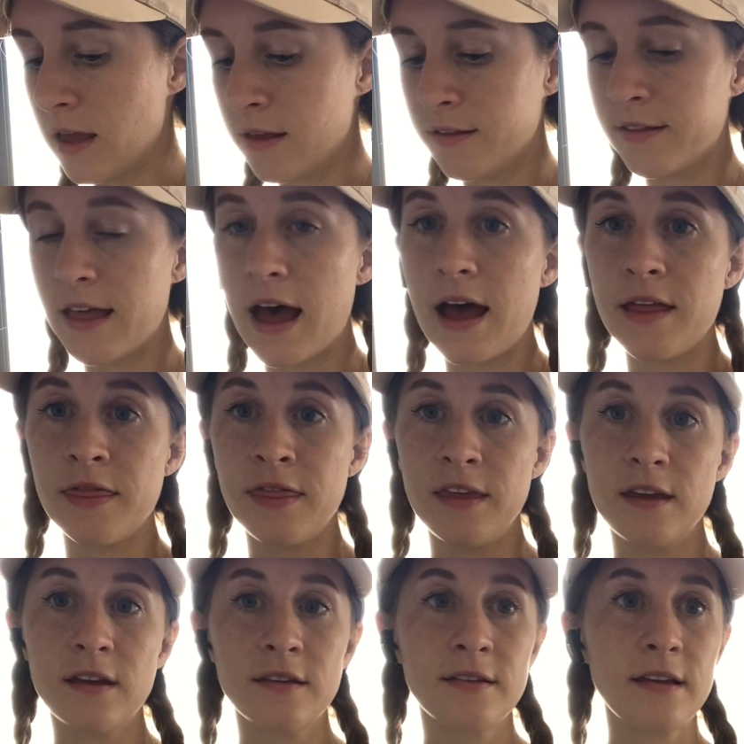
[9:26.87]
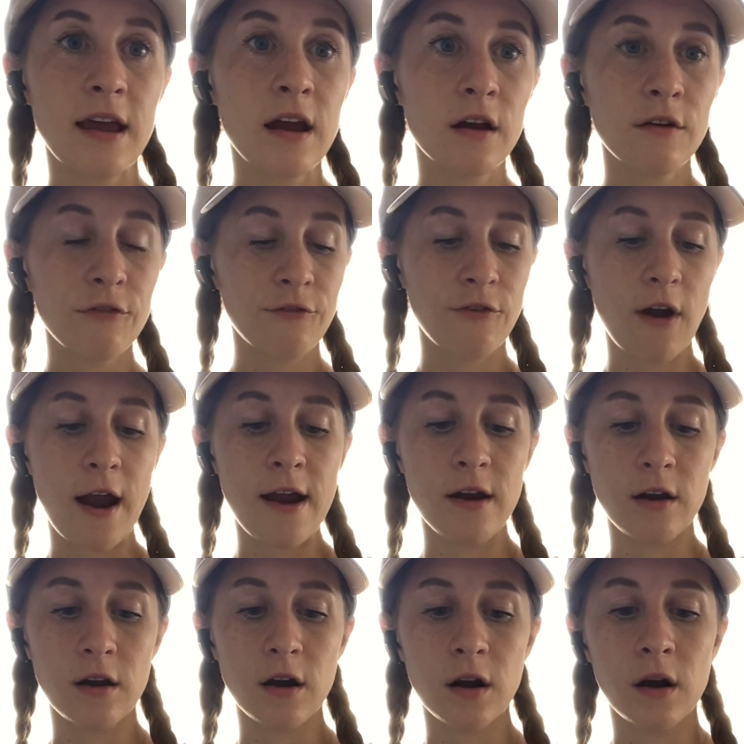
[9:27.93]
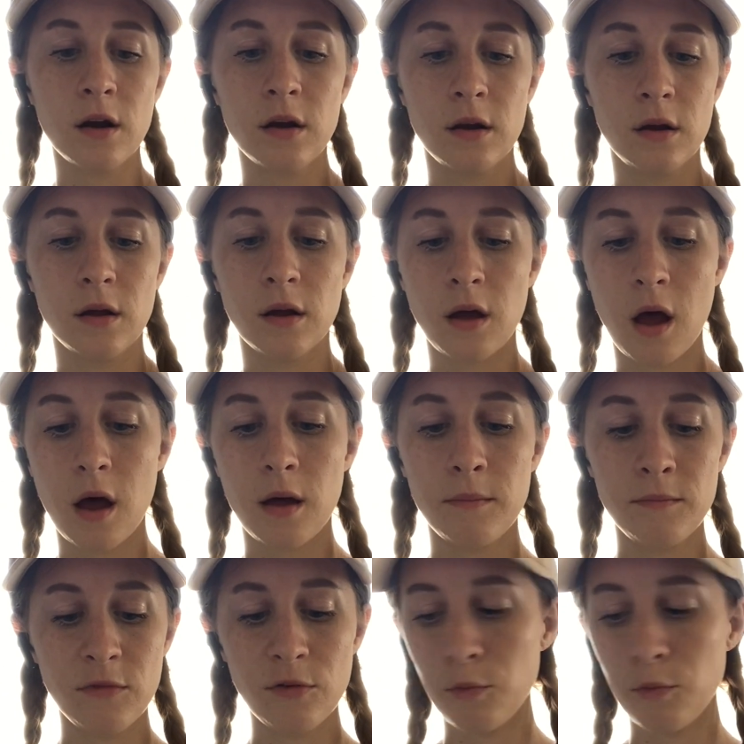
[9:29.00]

is that this air fryer comes